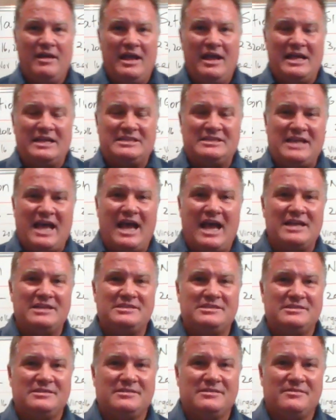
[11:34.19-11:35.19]
it
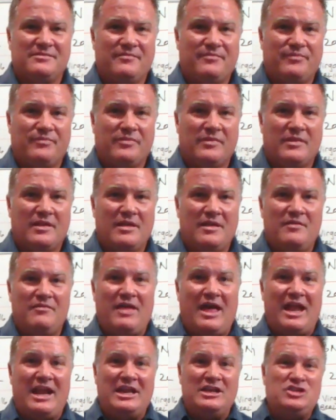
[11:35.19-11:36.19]
says
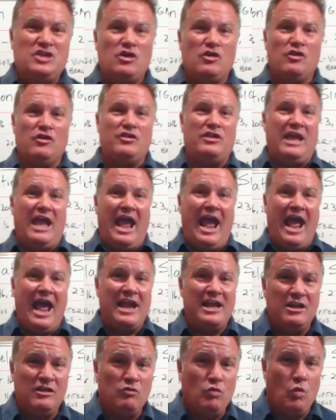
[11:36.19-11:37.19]
that until the
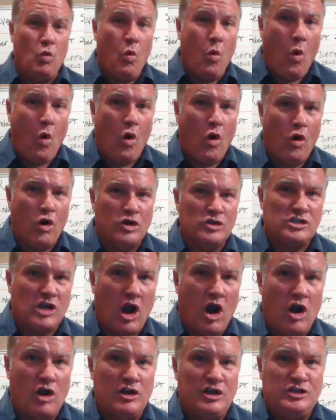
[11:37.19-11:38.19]
end, wars
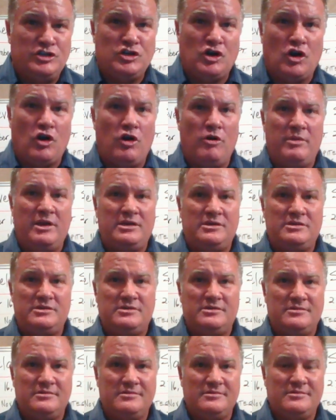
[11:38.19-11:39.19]
are determined,
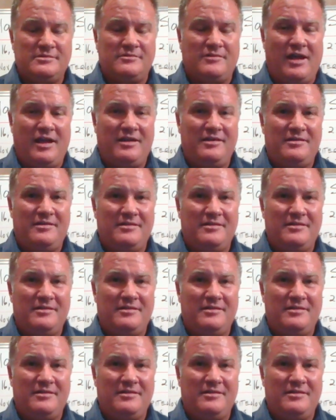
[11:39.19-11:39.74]
right?